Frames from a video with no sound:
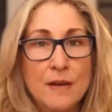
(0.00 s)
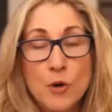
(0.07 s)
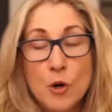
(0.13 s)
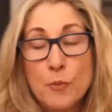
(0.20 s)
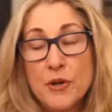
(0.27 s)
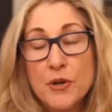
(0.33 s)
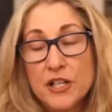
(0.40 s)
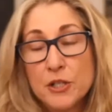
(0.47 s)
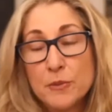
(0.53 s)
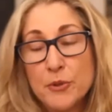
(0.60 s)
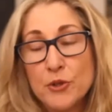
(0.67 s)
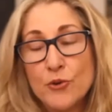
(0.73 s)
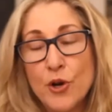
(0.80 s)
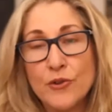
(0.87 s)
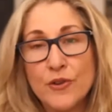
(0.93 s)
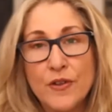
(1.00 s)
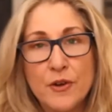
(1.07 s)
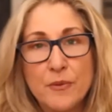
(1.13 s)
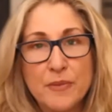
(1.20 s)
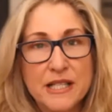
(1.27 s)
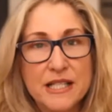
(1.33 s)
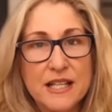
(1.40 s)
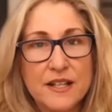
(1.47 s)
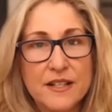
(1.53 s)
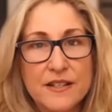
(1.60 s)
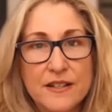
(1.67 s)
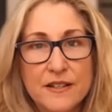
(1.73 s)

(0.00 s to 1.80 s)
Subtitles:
more predictable growth in their business.